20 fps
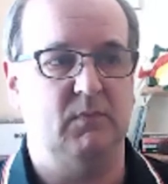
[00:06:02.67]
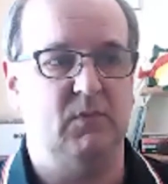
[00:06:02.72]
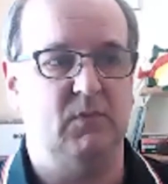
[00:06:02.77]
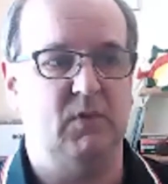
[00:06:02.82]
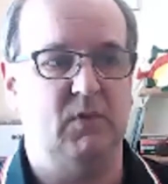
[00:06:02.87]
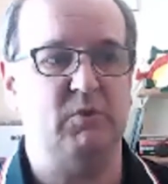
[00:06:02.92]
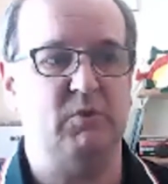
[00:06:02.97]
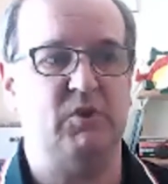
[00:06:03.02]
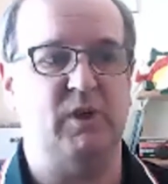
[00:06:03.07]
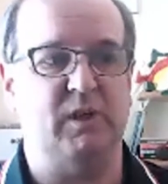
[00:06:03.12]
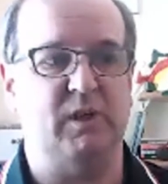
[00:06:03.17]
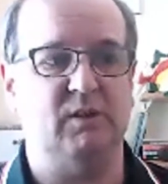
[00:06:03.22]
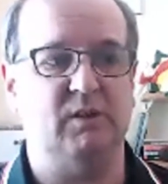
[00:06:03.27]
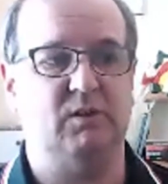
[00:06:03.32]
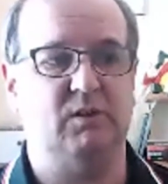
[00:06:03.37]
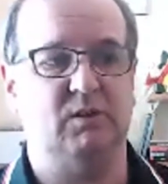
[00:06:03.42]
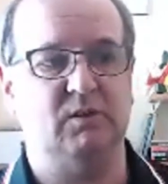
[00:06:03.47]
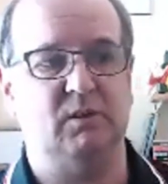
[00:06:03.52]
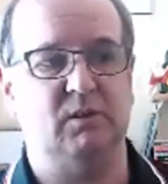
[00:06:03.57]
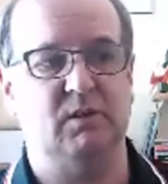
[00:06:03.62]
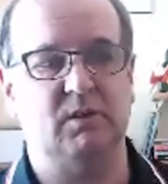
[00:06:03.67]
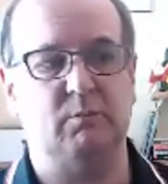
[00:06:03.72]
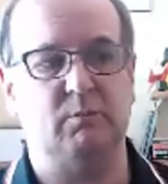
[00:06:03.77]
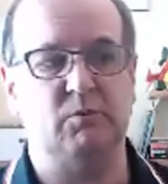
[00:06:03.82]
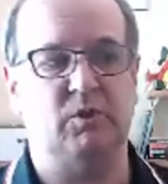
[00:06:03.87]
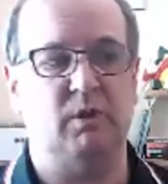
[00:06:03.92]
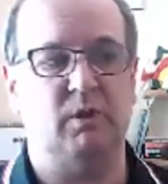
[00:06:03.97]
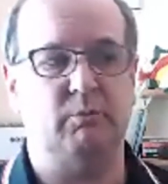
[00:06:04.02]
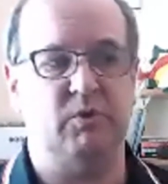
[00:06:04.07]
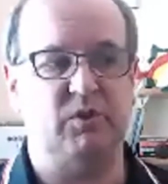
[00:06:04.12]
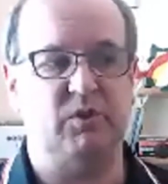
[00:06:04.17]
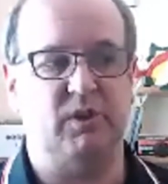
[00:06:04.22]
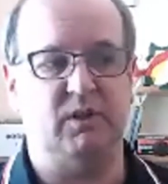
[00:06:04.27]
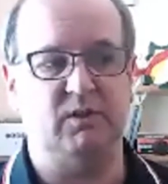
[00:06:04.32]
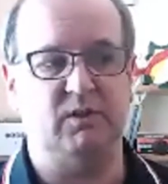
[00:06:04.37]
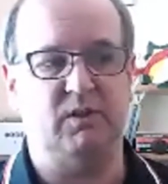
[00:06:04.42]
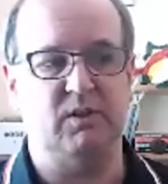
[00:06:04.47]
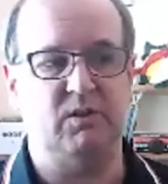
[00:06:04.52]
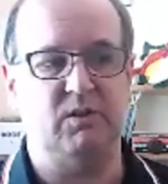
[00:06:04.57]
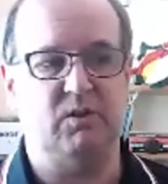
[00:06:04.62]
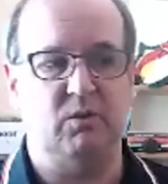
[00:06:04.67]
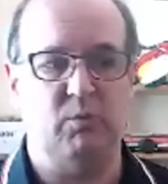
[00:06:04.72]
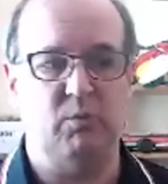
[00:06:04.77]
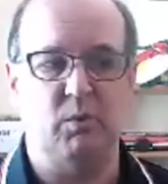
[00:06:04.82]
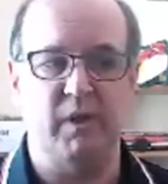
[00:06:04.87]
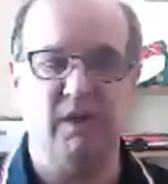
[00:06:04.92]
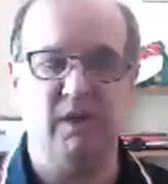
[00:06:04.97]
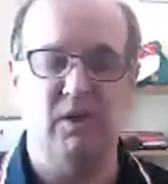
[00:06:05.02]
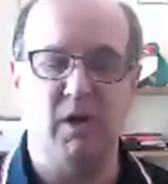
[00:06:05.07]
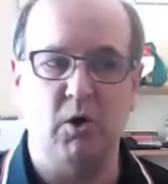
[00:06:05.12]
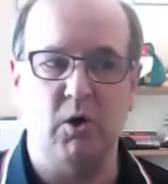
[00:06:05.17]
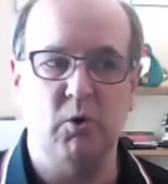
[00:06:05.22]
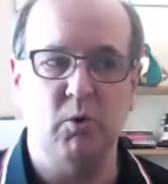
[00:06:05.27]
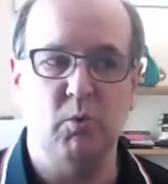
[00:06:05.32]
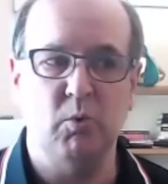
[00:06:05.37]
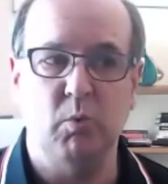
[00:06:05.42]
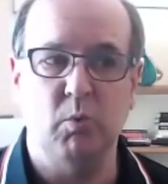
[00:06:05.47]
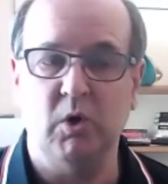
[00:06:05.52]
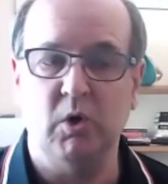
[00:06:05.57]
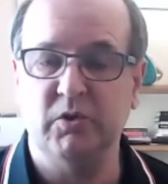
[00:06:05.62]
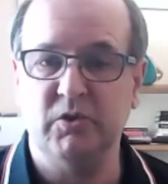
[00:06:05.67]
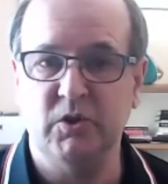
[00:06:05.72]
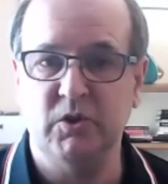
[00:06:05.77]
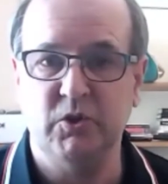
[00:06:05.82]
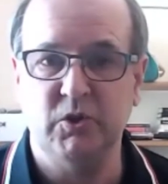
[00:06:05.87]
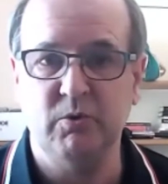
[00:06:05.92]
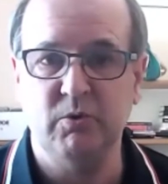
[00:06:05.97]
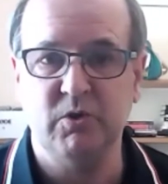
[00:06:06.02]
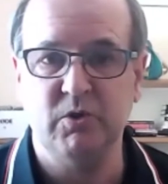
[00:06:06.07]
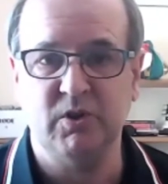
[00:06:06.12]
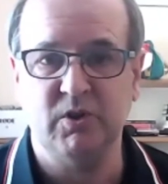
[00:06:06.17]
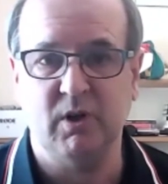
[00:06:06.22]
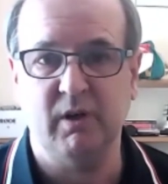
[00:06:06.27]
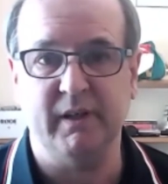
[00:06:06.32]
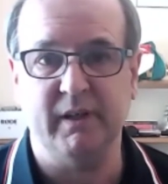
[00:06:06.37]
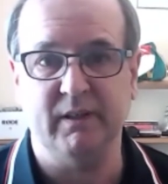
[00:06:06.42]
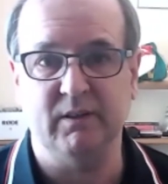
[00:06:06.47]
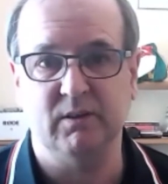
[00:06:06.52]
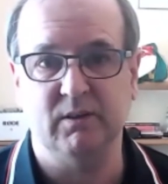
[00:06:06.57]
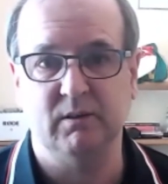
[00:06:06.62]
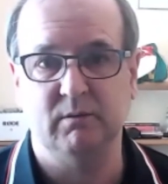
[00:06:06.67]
Number 6, assumption number 6 is that we know what tissues are tight.